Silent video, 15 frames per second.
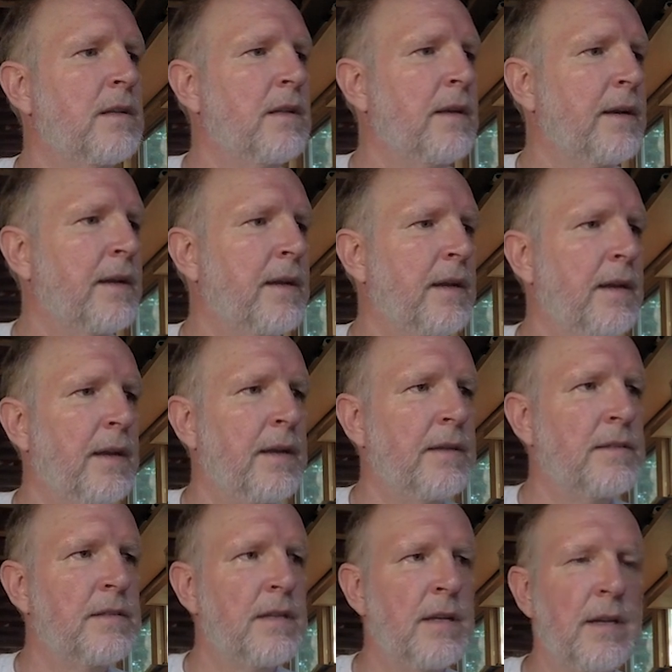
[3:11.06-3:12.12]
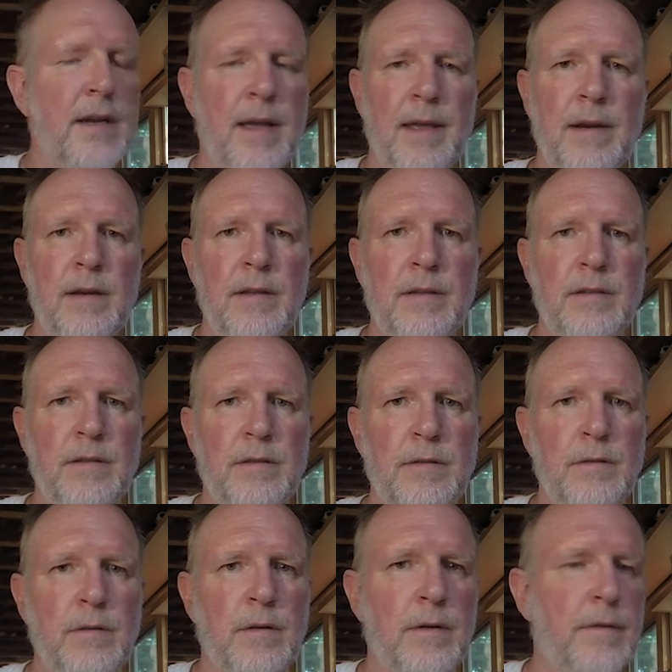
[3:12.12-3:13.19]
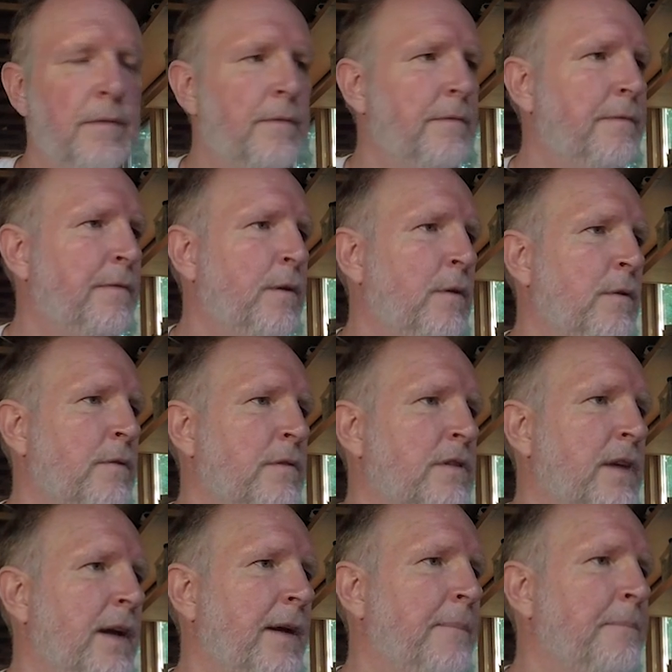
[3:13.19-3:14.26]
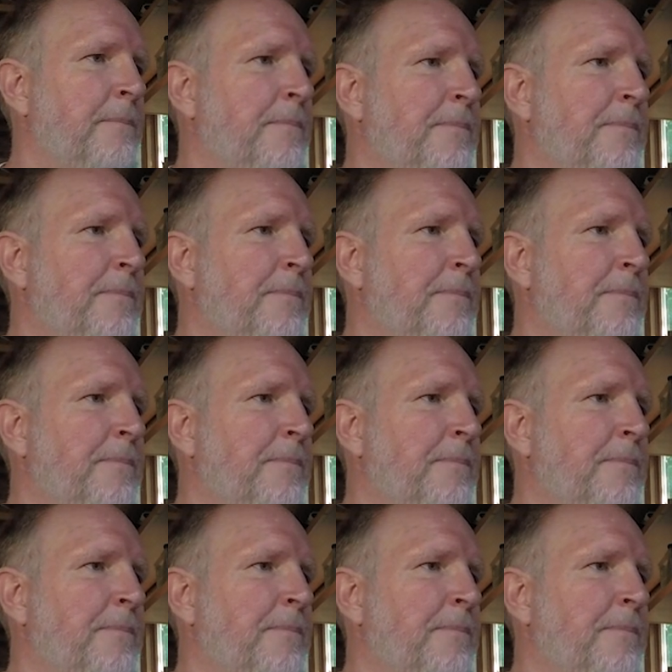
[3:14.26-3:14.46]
click and say edit into Photoshop.